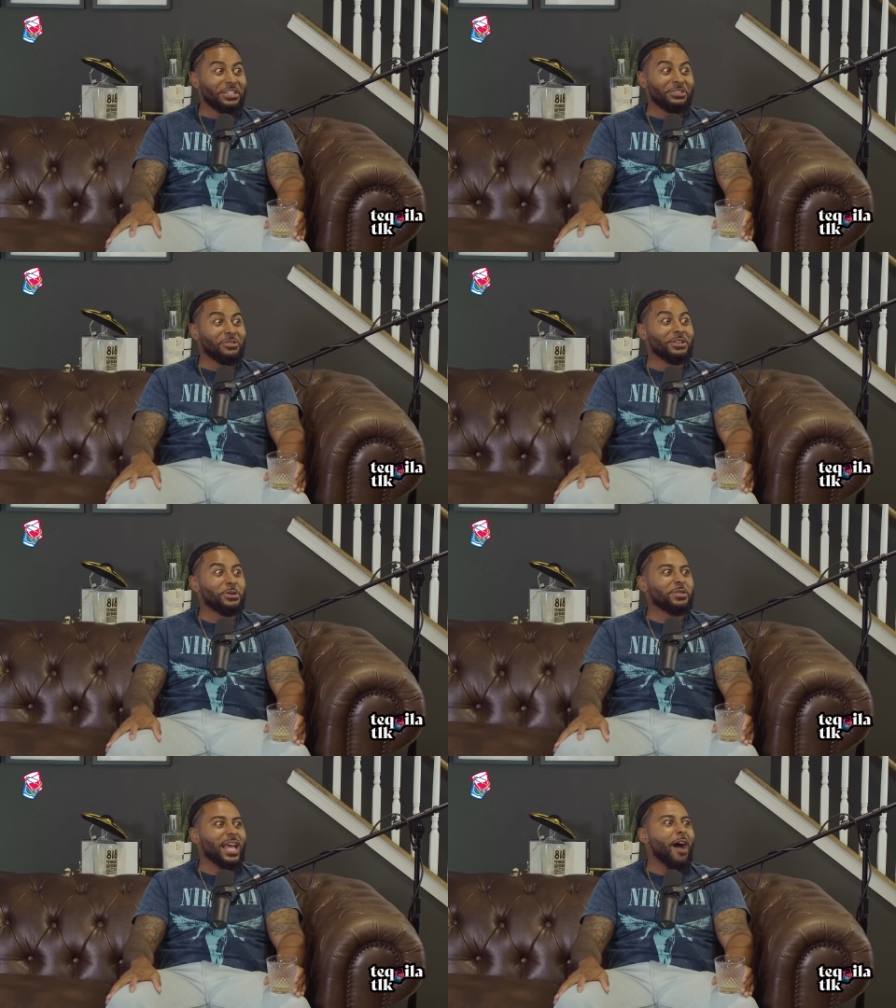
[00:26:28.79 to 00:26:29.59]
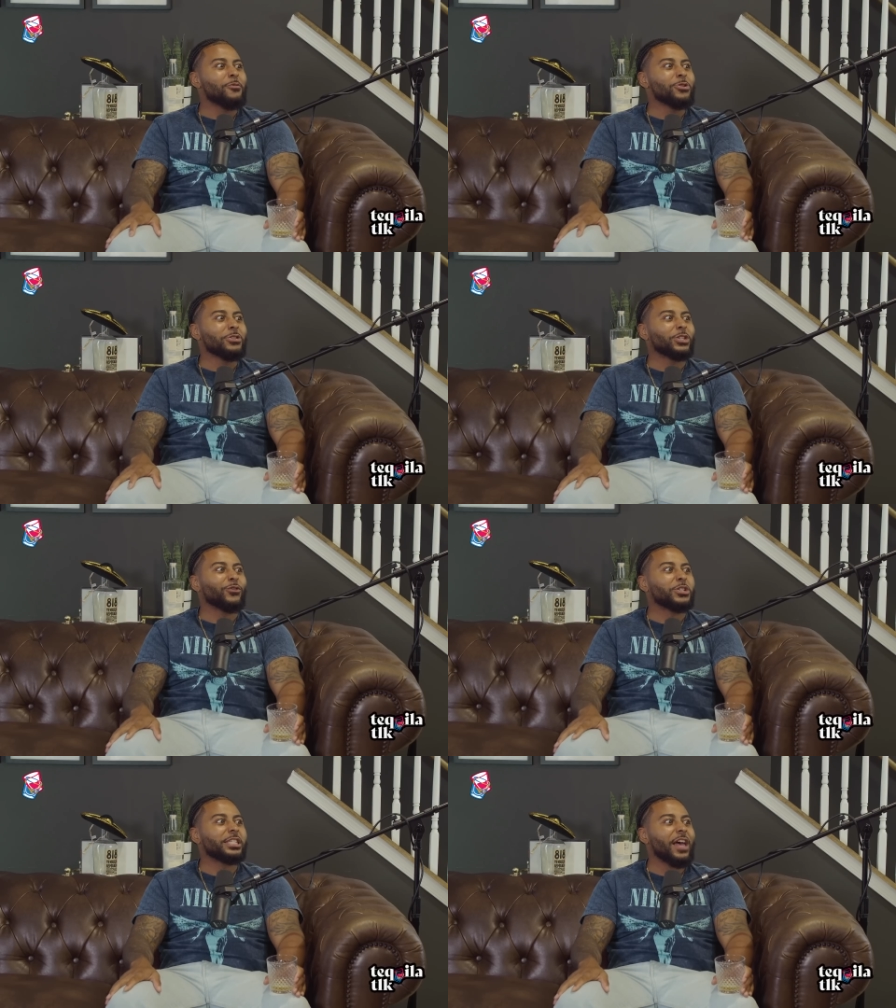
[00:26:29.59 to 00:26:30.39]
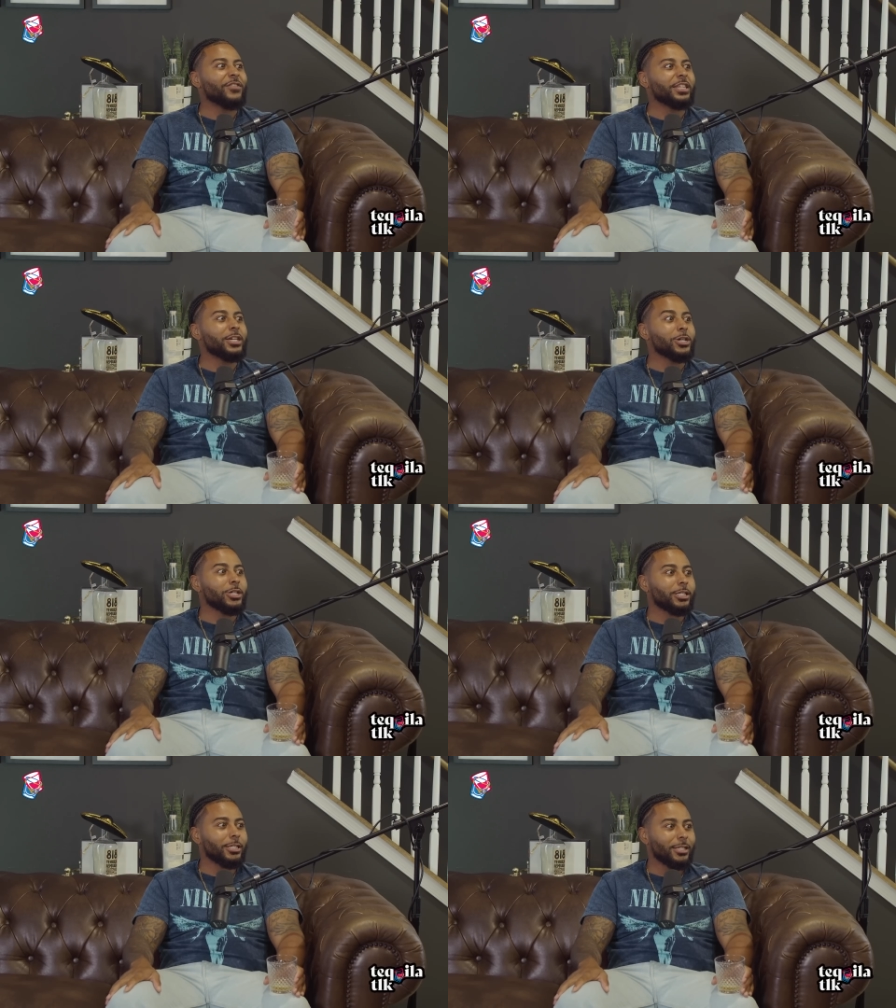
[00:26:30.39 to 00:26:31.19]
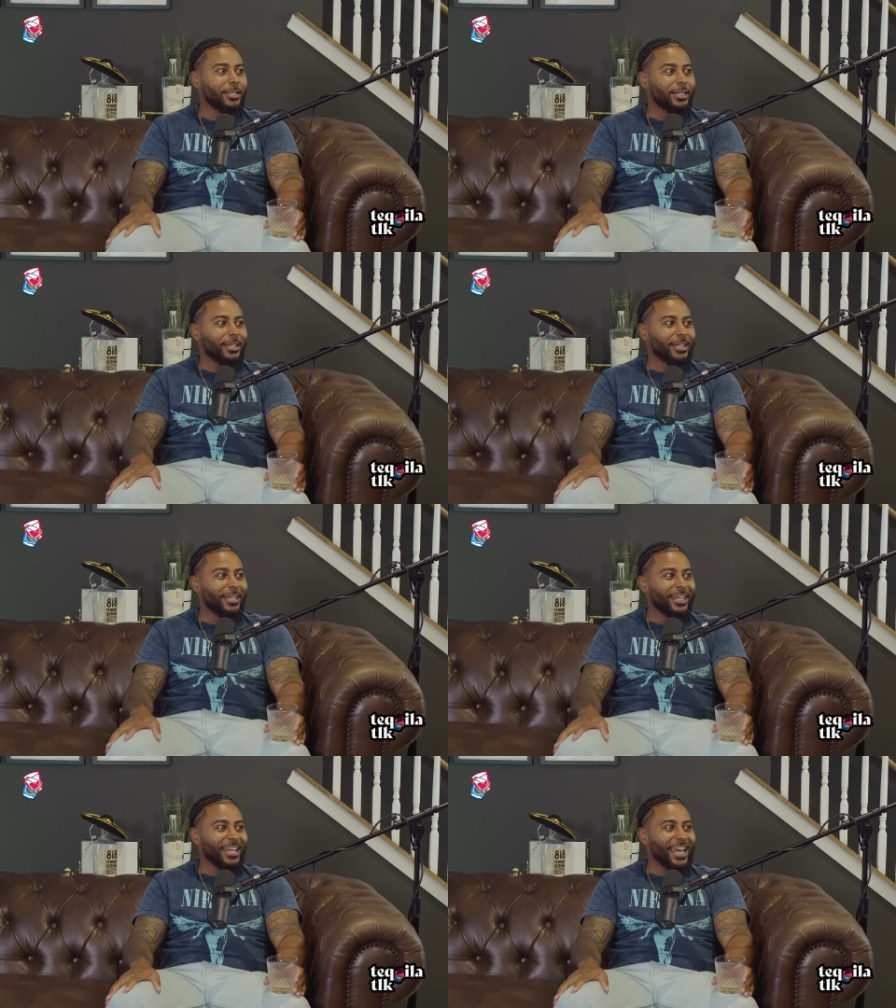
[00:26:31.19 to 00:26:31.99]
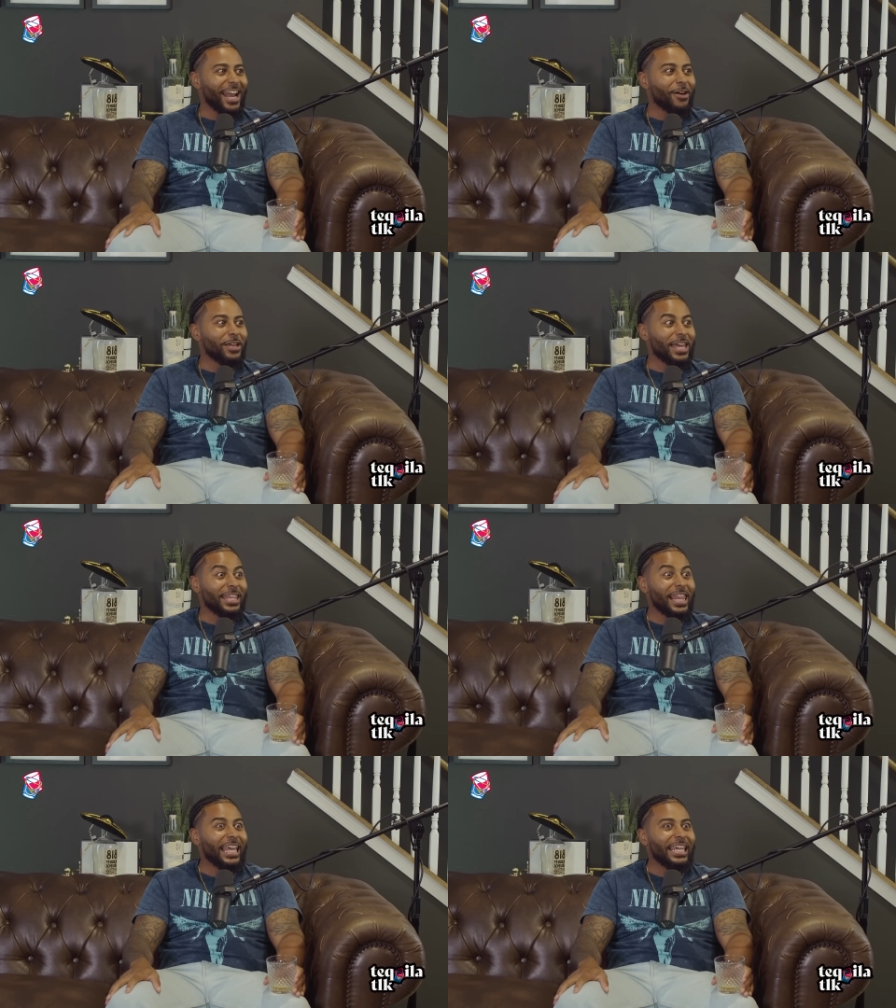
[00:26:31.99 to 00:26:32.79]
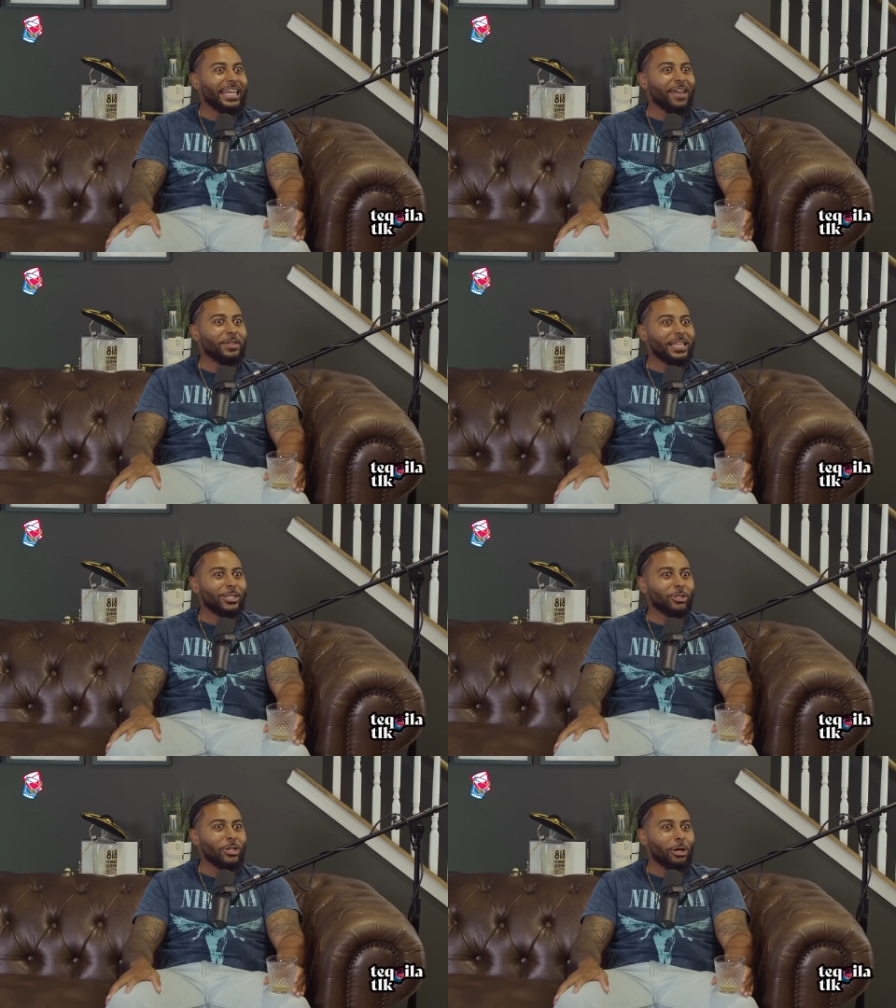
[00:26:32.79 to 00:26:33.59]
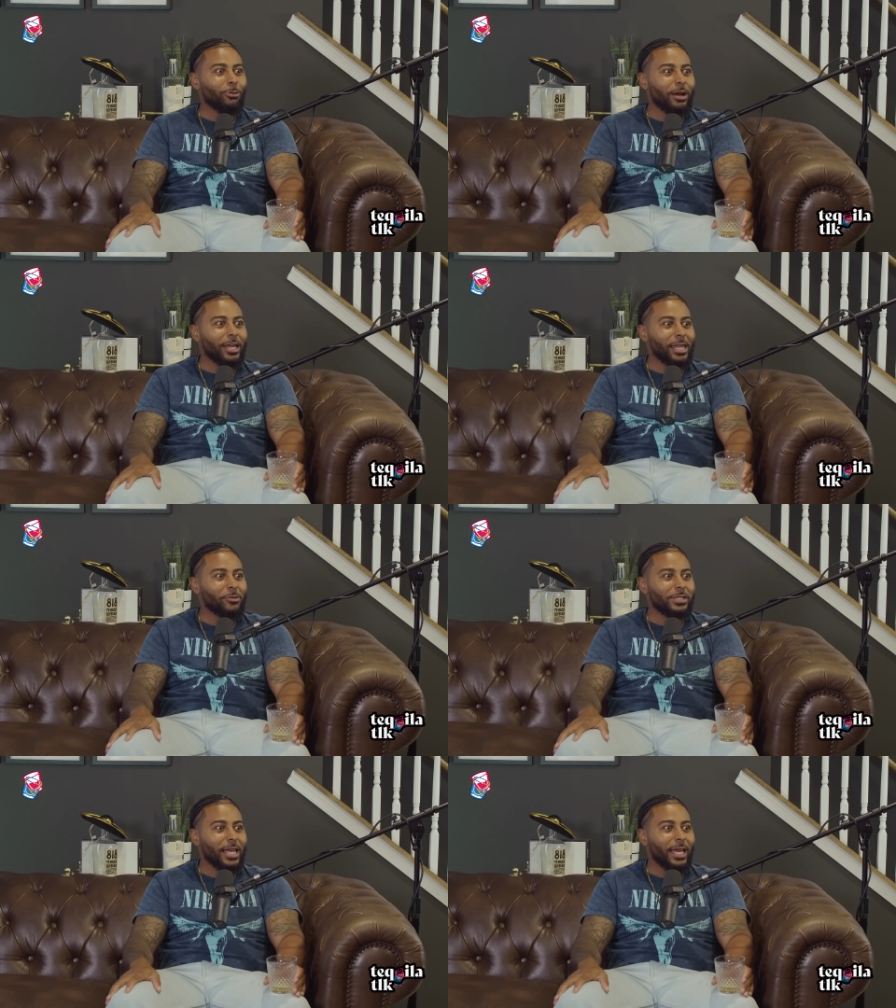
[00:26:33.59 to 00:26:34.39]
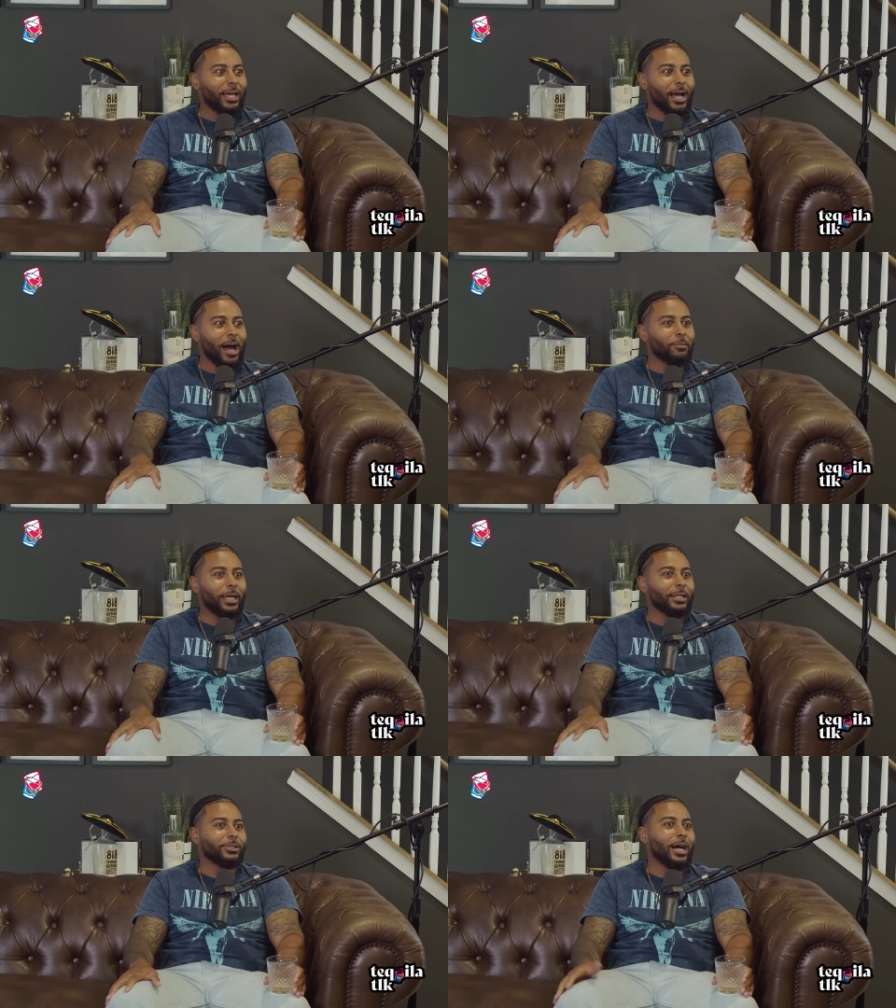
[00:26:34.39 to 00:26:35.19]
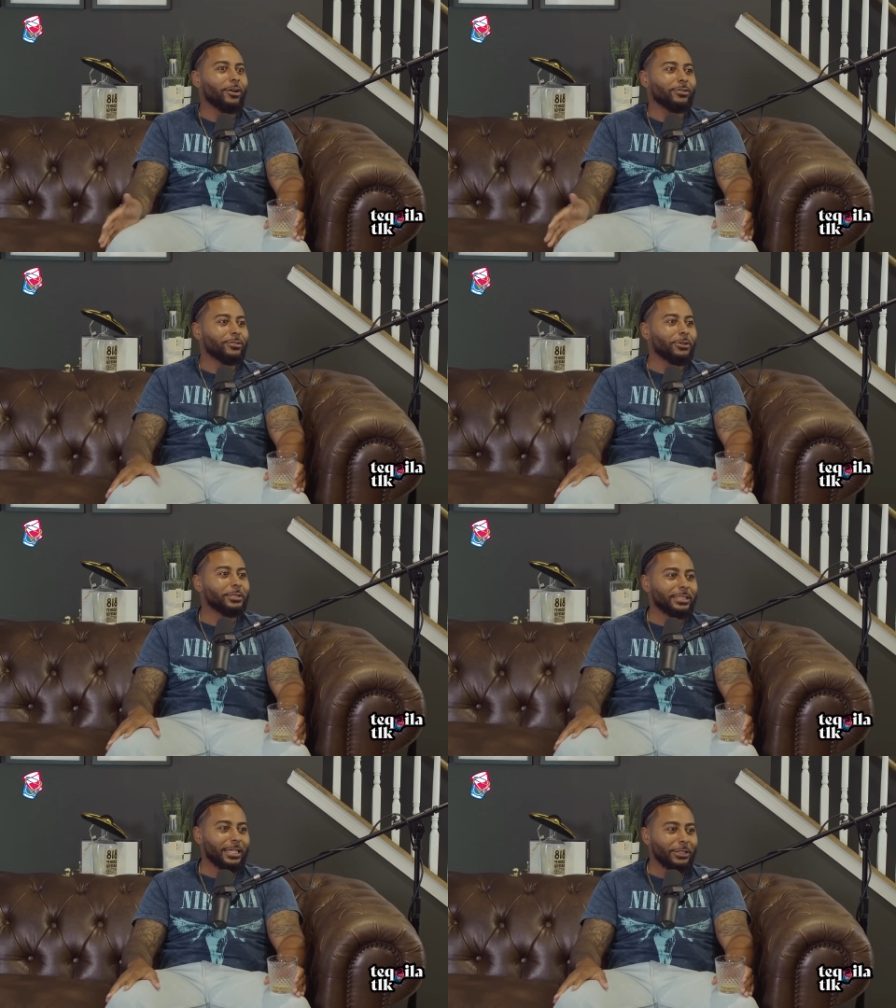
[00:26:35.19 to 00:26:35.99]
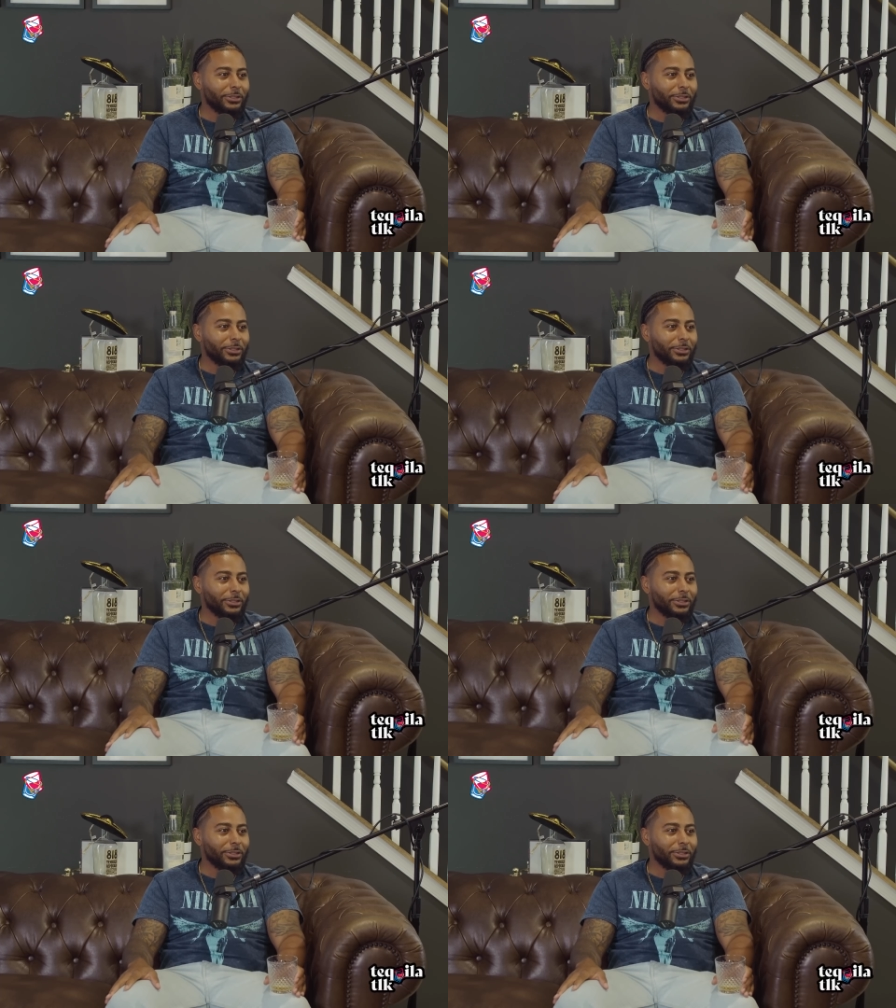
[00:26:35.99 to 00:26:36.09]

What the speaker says: the one dude was like, I've been doing this for 7 years. And like he gave me this look where it was like, I'm like, dude, I don't know what to tell